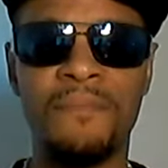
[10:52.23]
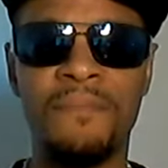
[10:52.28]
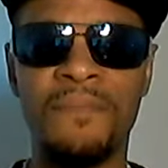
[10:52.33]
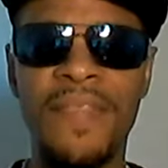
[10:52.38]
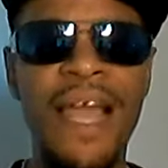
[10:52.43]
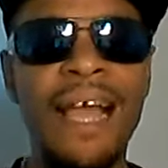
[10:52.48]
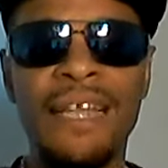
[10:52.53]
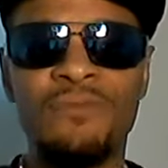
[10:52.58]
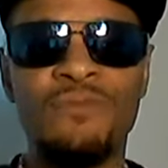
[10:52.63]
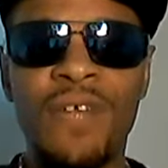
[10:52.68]

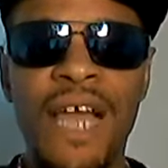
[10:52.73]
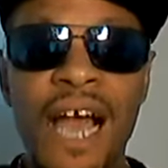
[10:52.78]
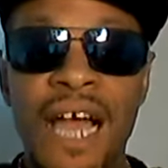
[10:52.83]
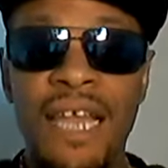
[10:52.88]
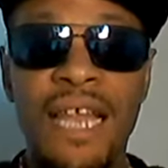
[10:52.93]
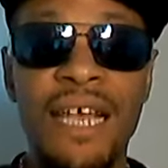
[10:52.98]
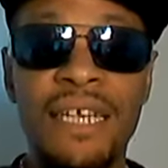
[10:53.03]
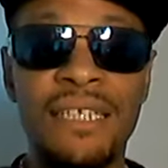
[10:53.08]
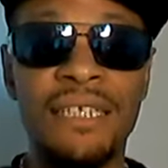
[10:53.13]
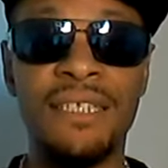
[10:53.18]
That's what
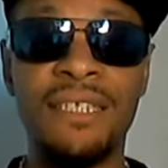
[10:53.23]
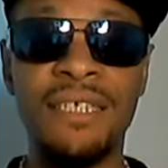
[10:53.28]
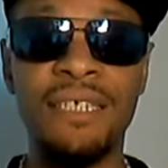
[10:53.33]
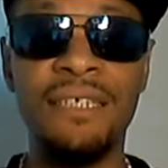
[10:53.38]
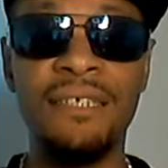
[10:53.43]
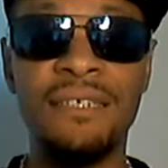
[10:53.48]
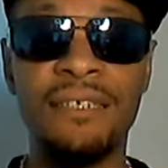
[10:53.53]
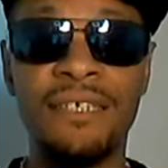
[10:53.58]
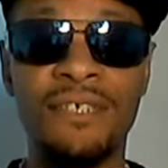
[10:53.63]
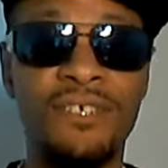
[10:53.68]
I like to
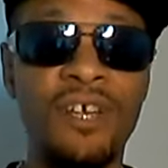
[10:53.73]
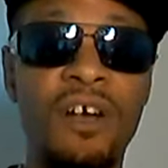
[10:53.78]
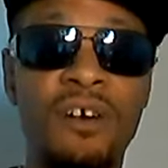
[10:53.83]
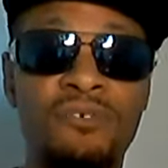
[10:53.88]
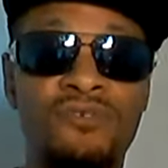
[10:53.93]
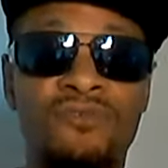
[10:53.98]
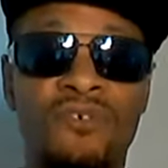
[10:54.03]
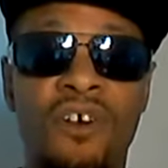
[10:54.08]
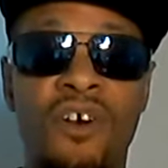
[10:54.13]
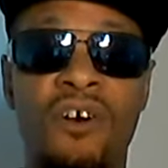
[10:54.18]
see, because
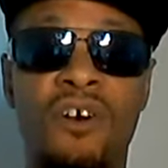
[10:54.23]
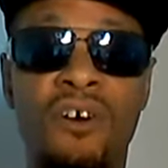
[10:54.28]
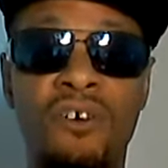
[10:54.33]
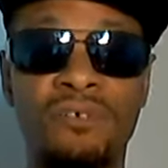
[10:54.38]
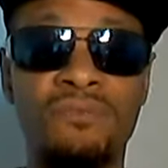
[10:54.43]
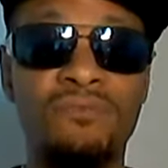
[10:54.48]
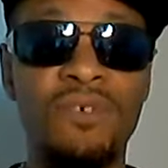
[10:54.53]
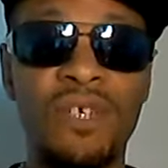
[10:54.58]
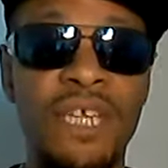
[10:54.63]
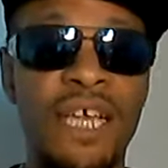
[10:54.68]
y'all
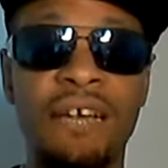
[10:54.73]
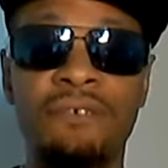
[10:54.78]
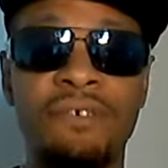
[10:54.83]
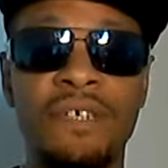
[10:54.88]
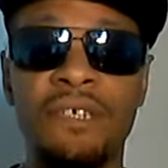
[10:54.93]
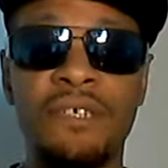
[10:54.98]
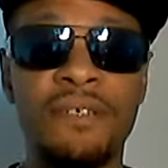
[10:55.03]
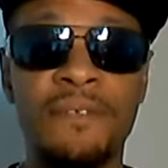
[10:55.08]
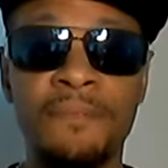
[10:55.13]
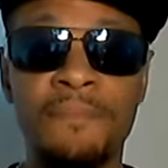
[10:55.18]
drawed,
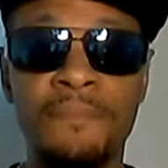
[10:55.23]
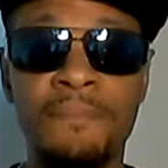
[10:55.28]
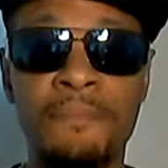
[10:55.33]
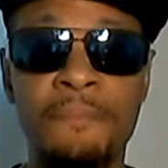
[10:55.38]
whatever.